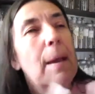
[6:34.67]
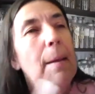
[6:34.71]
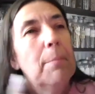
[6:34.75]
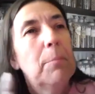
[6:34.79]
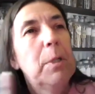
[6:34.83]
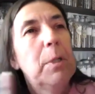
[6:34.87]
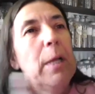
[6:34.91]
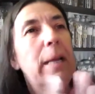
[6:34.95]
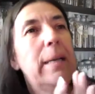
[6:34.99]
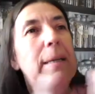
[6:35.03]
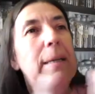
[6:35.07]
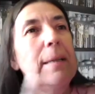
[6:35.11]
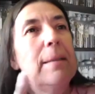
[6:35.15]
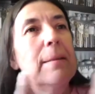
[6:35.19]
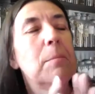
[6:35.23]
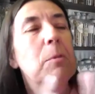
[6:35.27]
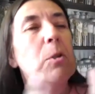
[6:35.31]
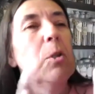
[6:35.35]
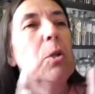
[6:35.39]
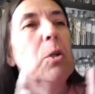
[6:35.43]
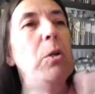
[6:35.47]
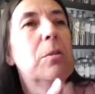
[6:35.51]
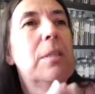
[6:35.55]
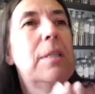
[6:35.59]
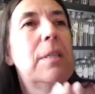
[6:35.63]
planting them
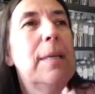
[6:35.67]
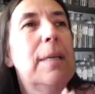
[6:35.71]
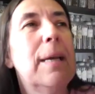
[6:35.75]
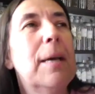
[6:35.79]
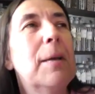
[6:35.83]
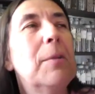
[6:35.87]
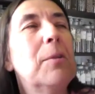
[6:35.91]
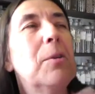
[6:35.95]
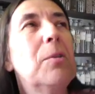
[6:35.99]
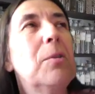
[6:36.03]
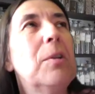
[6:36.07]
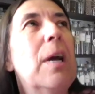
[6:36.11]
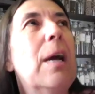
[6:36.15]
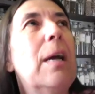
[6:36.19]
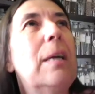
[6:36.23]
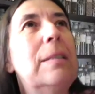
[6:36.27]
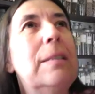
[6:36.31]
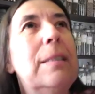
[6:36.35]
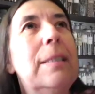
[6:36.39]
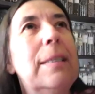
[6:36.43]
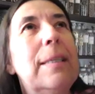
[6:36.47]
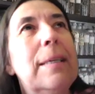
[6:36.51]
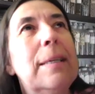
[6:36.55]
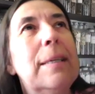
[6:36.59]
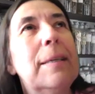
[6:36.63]
close together, the
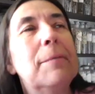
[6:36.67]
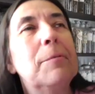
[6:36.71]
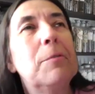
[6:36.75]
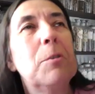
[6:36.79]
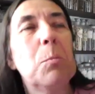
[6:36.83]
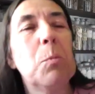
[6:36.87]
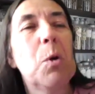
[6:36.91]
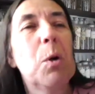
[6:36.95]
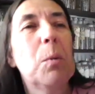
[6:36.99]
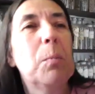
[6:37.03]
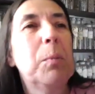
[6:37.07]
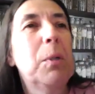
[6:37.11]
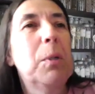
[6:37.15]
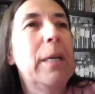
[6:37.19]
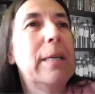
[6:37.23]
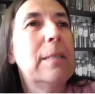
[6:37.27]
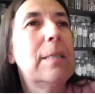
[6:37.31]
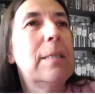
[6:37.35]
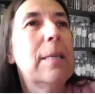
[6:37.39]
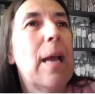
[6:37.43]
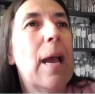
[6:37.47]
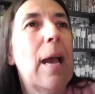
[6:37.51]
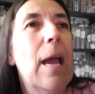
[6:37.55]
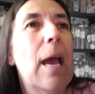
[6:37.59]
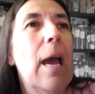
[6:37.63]
idea of the more plants
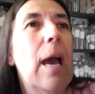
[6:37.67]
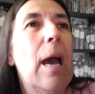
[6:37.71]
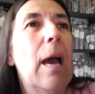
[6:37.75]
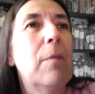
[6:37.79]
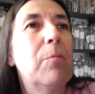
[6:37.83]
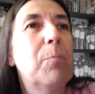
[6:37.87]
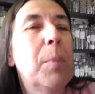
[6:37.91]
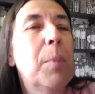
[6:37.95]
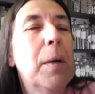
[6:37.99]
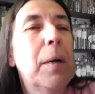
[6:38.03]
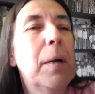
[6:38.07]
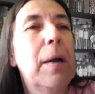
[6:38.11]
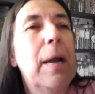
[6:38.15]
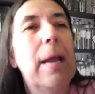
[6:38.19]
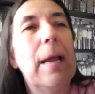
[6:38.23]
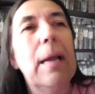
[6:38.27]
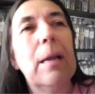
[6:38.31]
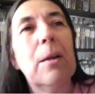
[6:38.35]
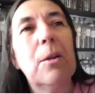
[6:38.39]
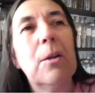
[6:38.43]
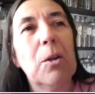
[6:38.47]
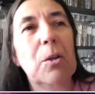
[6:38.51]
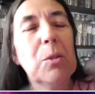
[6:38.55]
I have per acre,